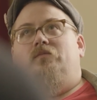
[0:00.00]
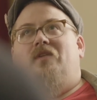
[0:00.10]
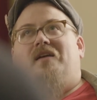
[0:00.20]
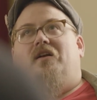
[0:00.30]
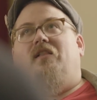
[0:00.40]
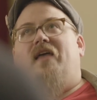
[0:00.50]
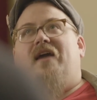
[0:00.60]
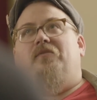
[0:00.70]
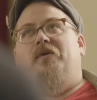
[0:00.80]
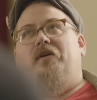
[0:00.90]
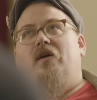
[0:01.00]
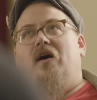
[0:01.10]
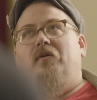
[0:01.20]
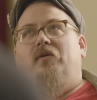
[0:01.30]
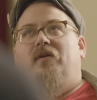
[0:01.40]
not collect,
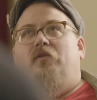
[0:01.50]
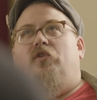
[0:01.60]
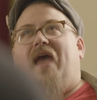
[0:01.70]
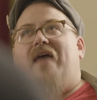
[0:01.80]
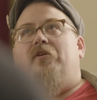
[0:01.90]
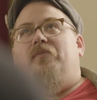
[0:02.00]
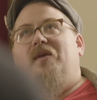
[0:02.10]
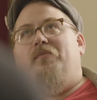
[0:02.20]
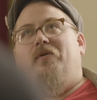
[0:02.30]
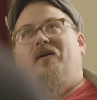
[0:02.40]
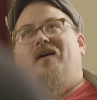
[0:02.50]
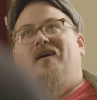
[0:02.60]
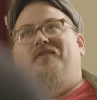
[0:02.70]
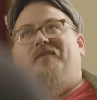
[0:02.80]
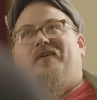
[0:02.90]
but gather people
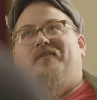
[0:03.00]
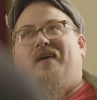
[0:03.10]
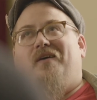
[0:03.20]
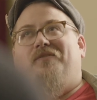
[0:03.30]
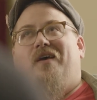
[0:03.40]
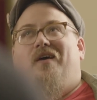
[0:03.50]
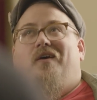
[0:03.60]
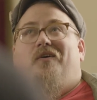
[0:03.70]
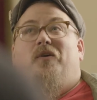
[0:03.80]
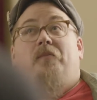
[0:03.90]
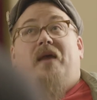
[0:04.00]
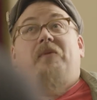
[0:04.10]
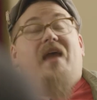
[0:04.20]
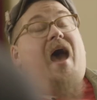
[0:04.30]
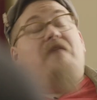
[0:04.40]
unto ourselves who
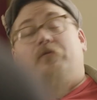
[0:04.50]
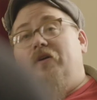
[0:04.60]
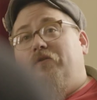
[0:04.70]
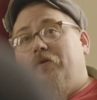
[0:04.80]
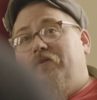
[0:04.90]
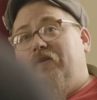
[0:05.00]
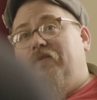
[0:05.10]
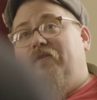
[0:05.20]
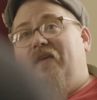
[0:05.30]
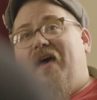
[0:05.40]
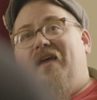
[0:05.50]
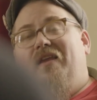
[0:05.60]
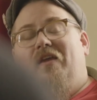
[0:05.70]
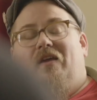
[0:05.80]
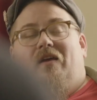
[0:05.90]
maybe have resources
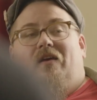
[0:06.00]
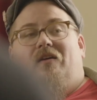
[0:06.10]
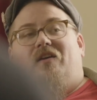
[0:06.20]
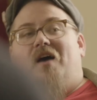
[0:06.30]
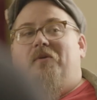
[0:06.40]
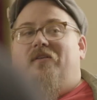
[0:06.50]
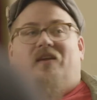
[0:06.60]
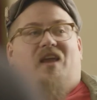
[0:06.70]
that come into the